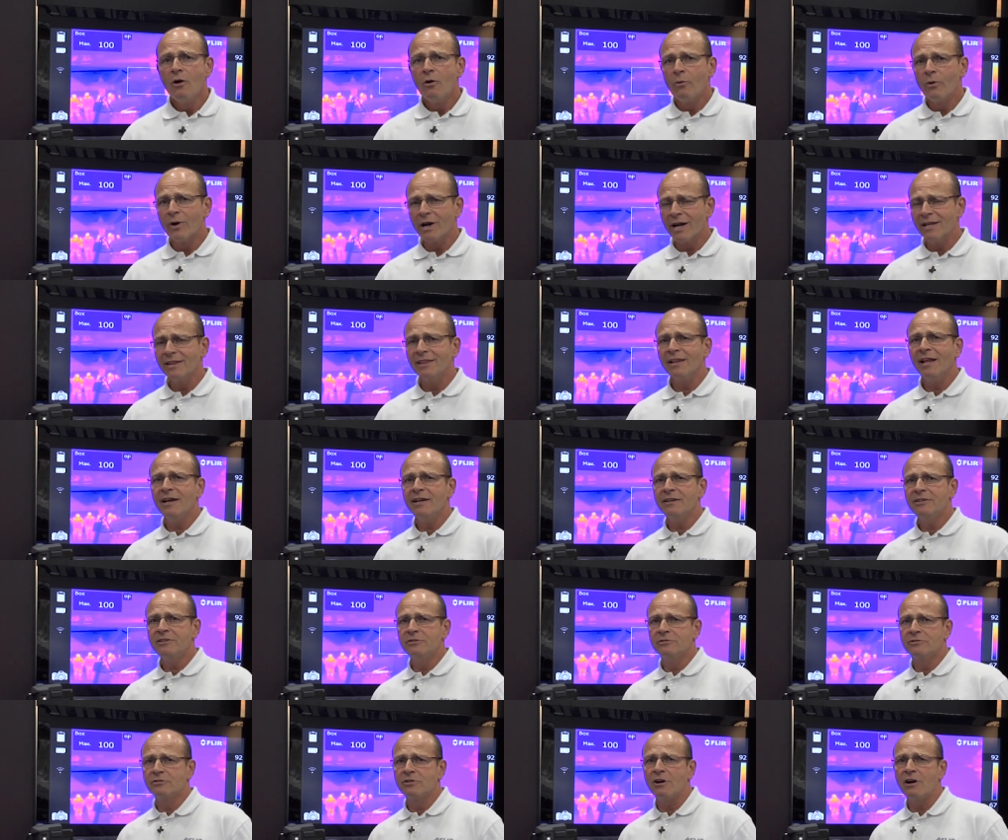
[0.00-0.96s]
What I'd like
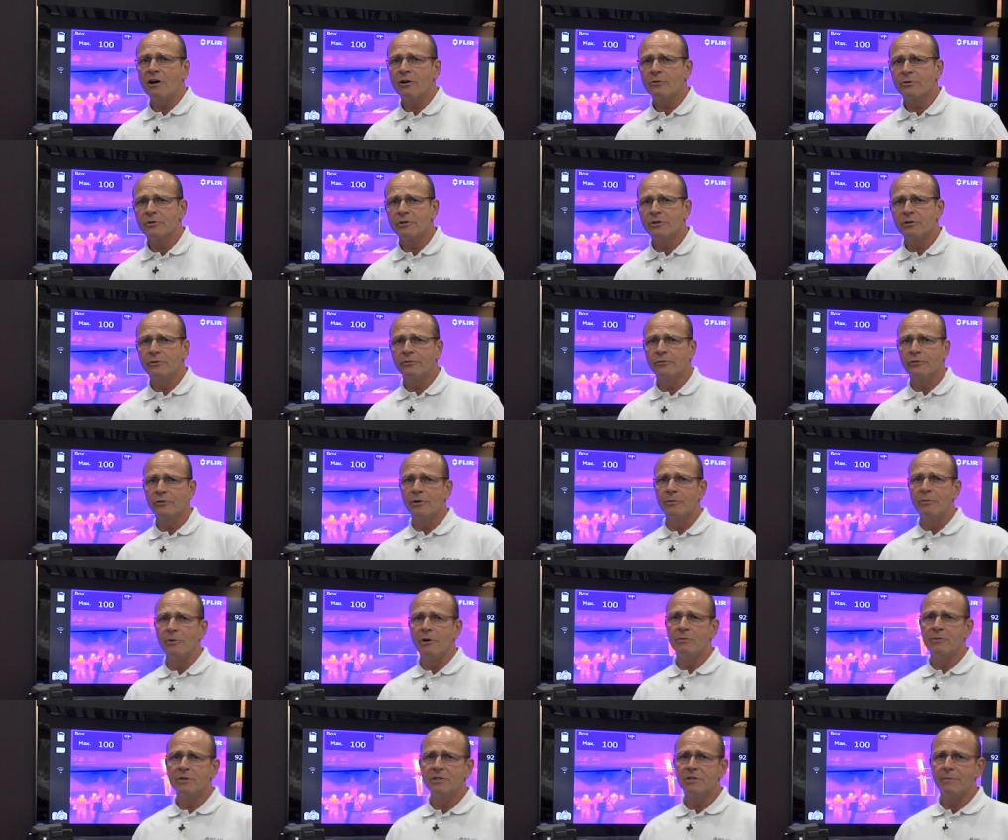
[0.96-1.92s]
to talk with you for a
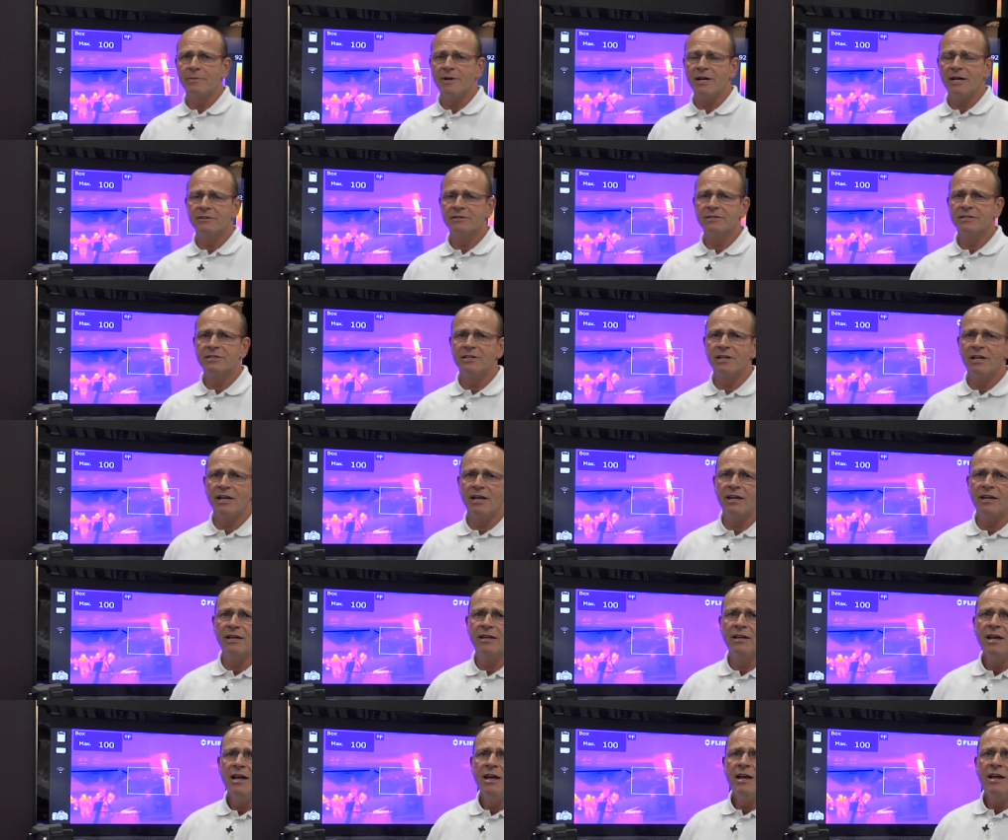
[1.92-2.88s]
moment about
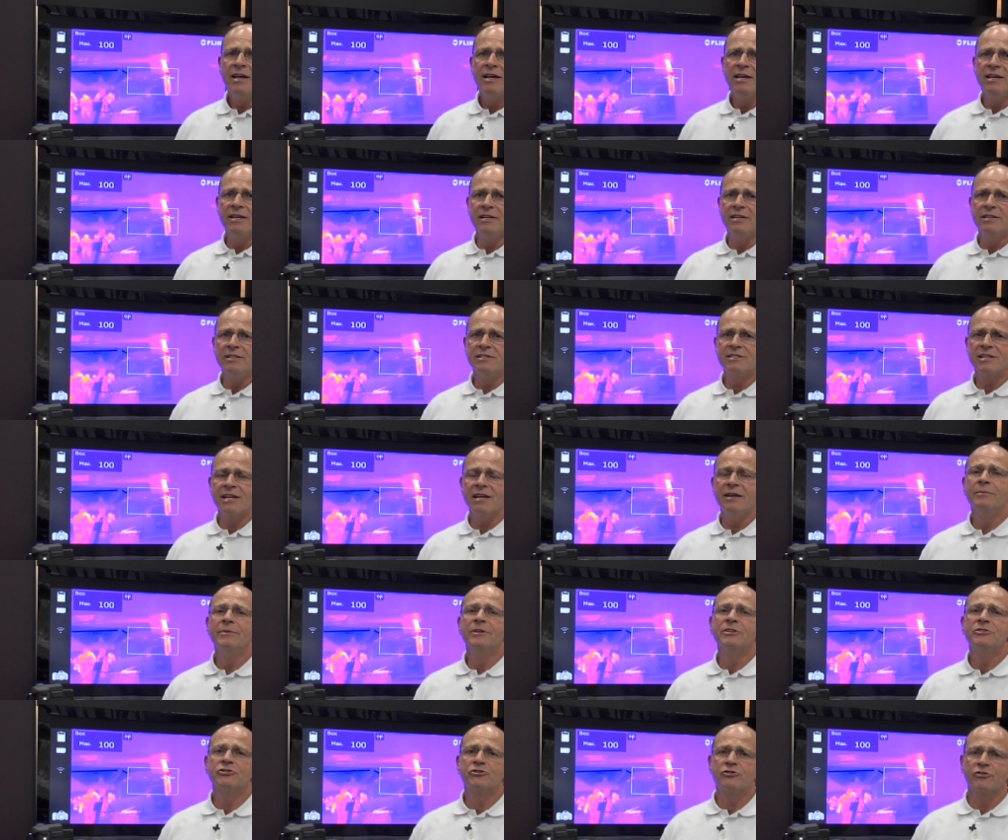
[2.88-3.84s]
today is
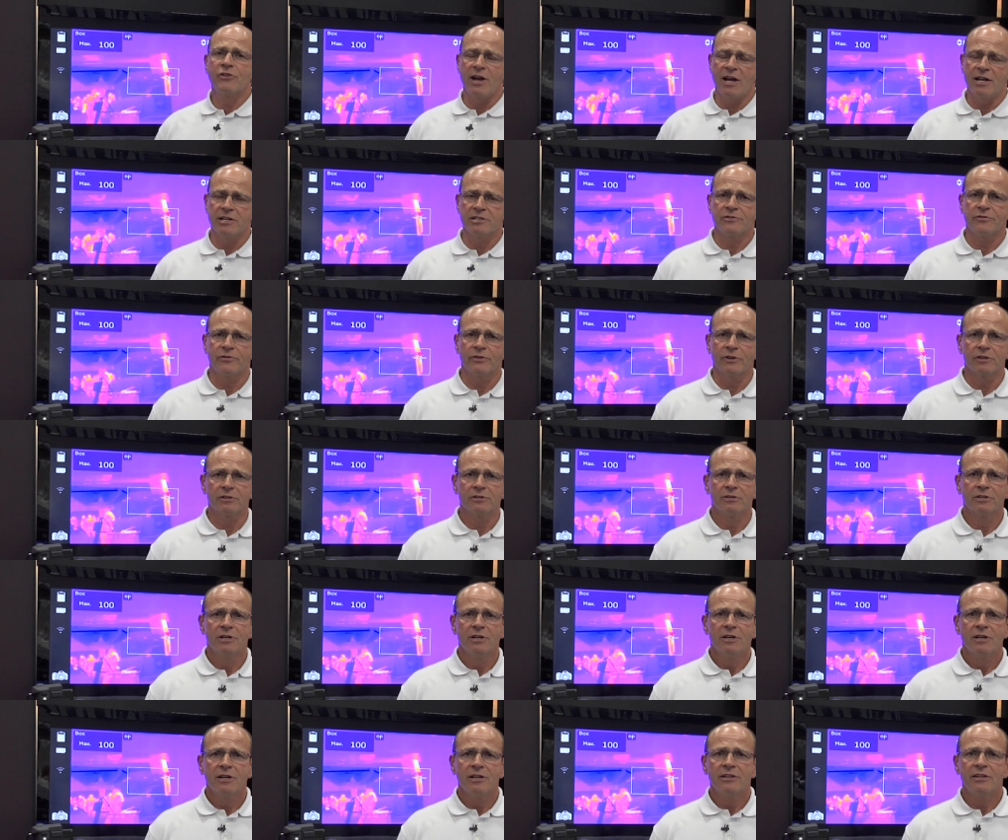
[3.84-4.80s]
image transfer,
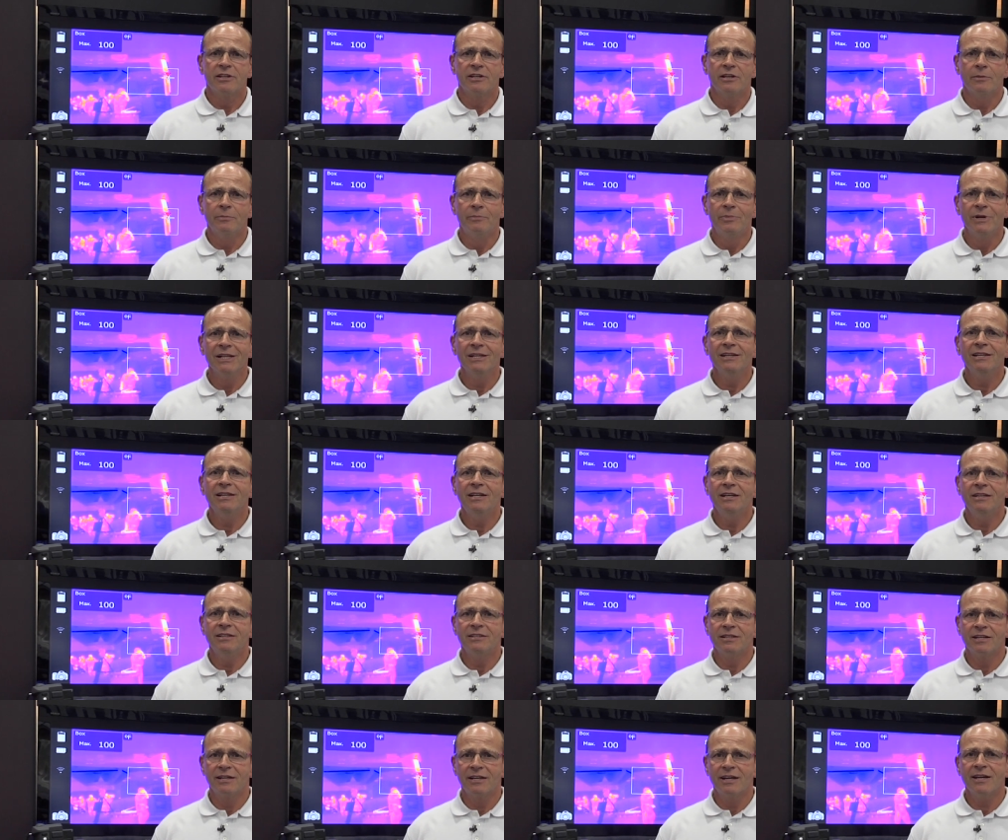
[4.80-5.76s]
the
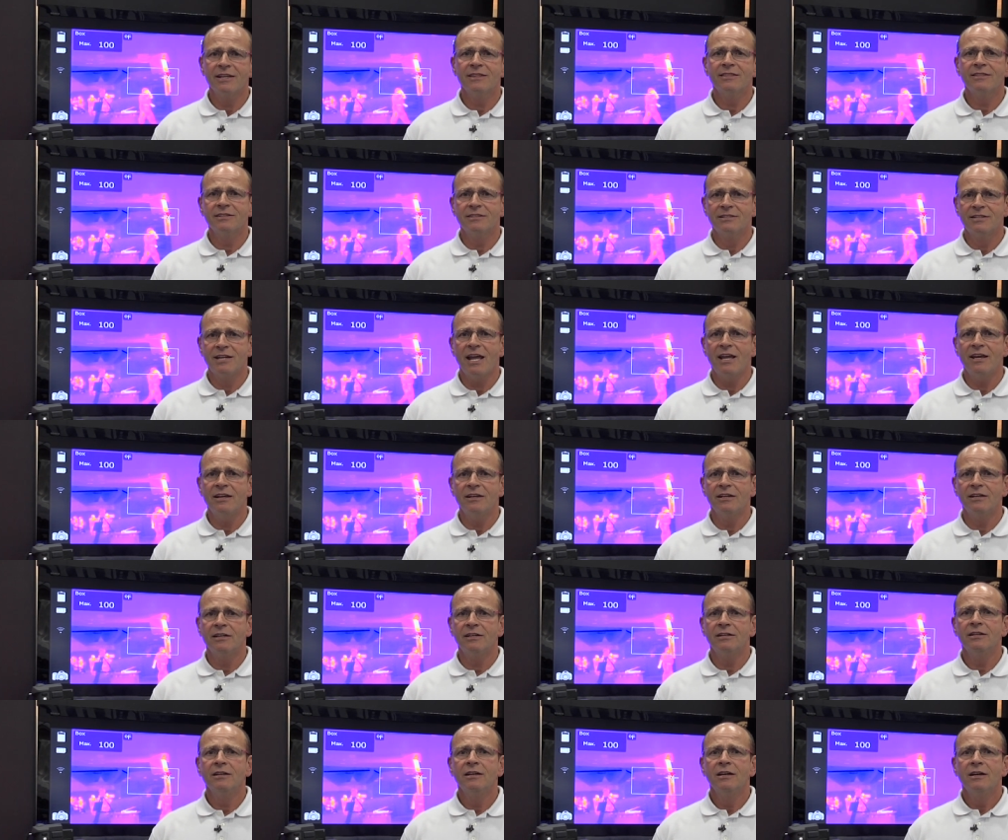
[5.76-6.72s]
ability to get the
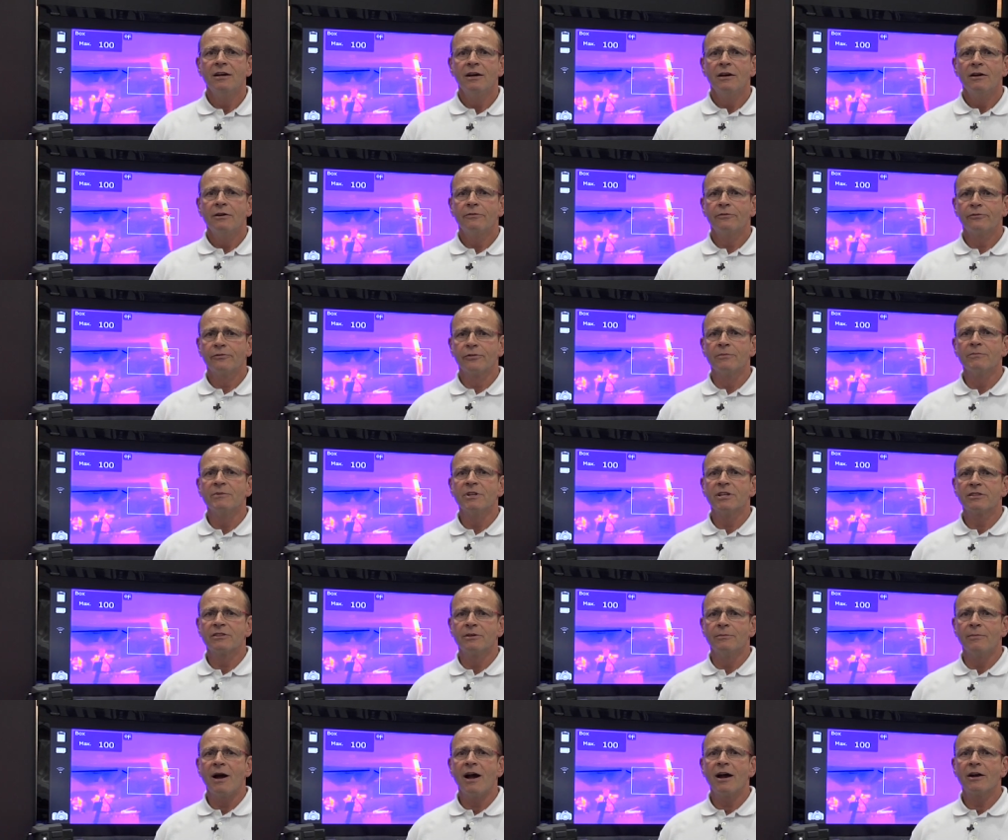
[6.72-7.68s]
data from the
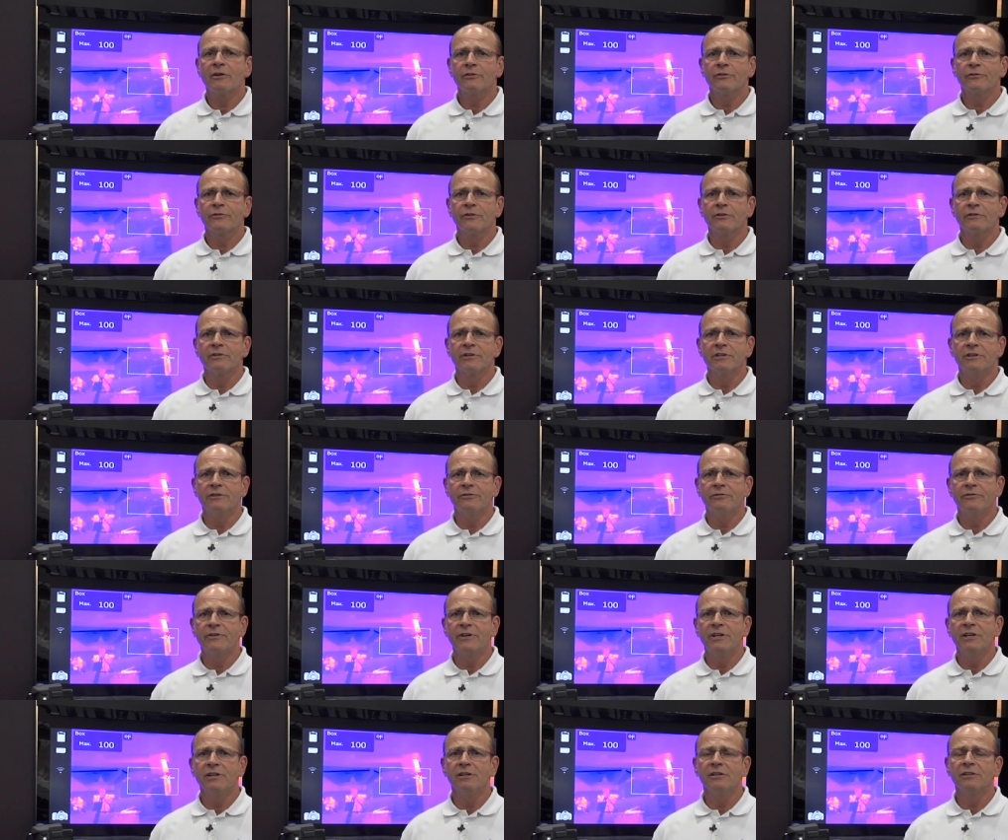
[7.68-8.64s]
thermographer in the
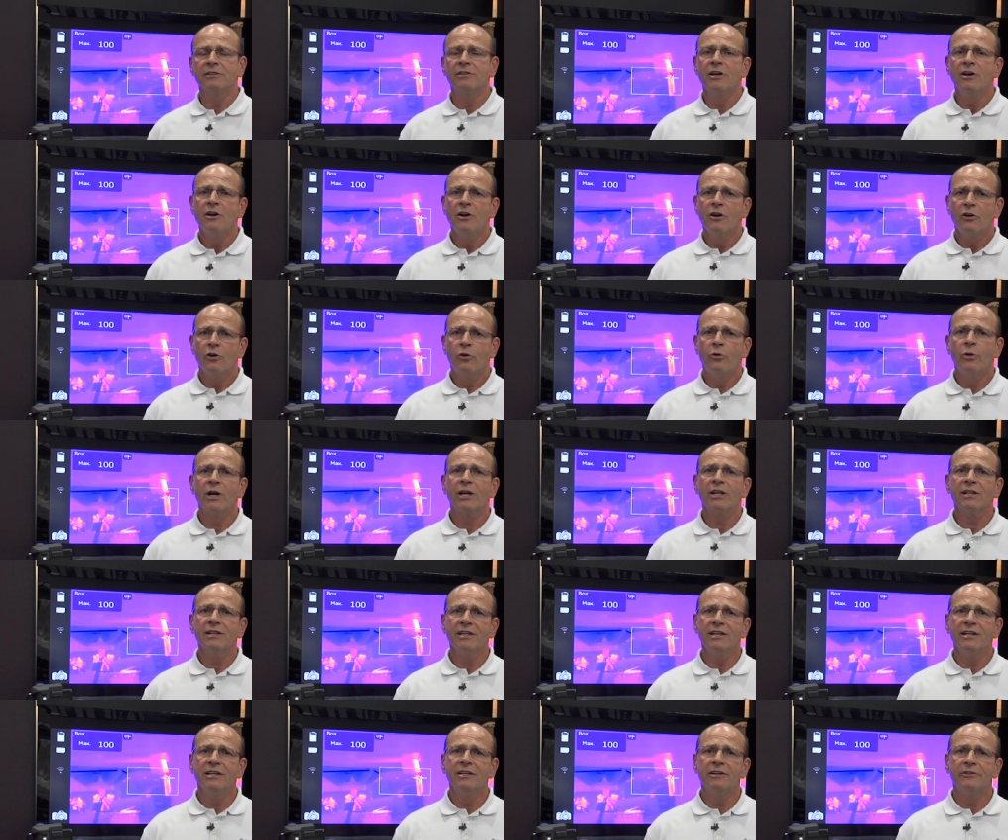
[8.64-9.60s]
field
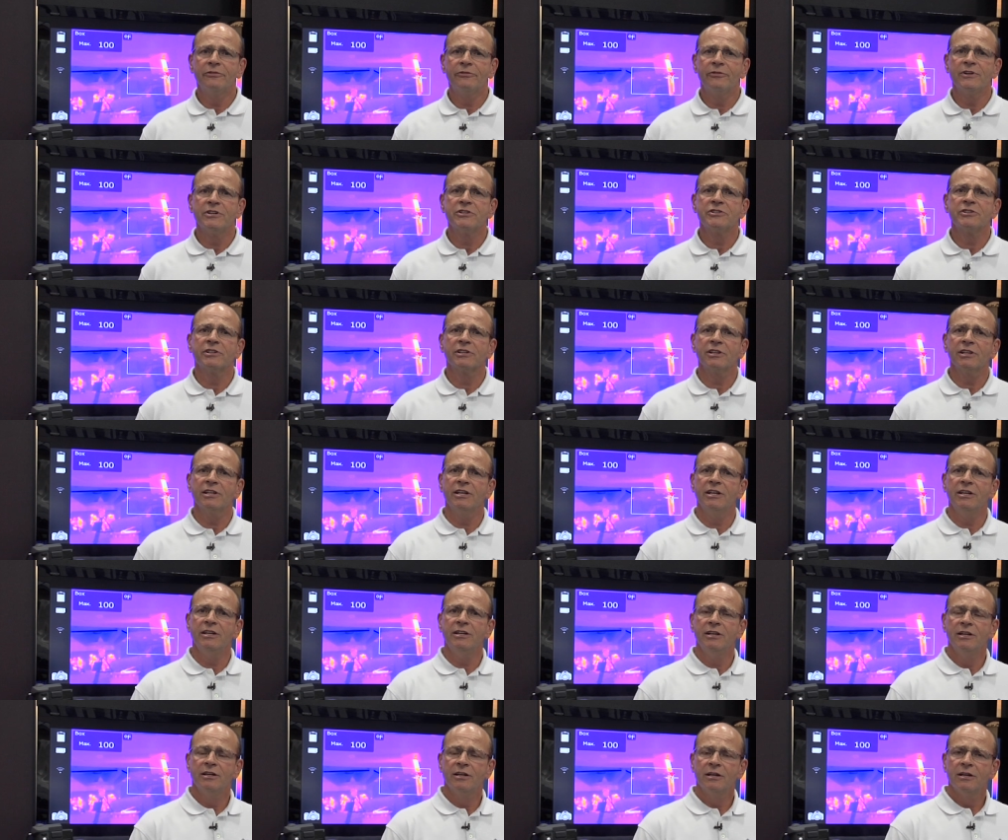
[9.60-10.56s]
quickly and
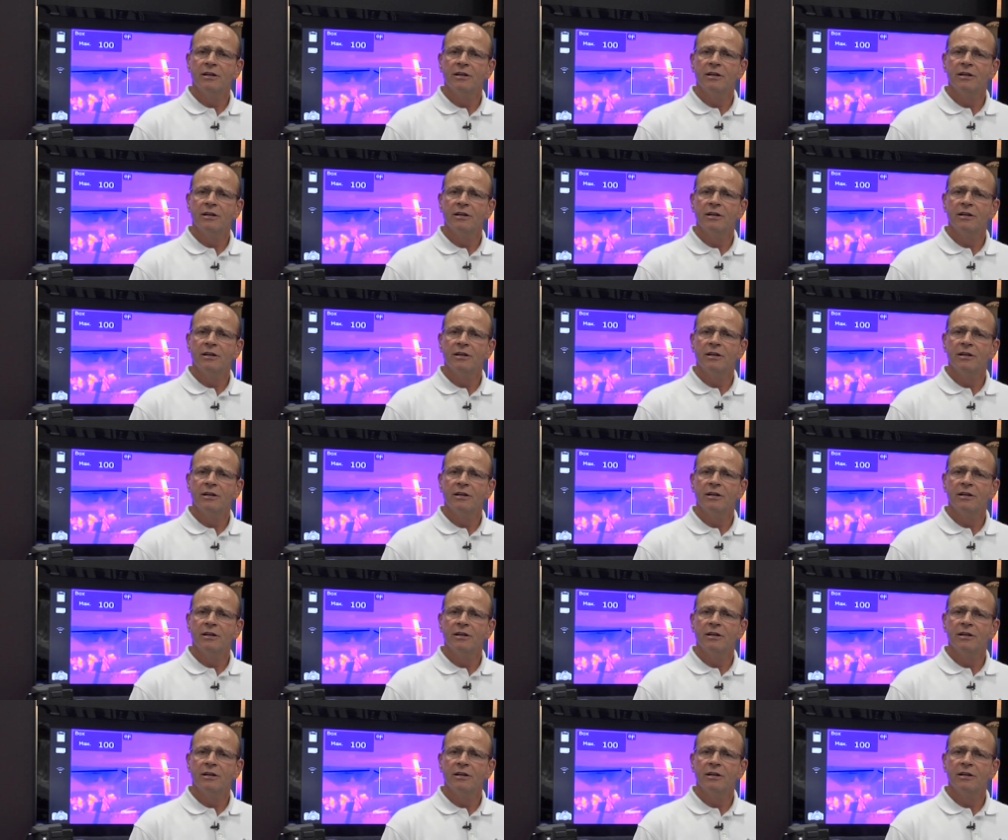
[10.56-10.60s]
efficiently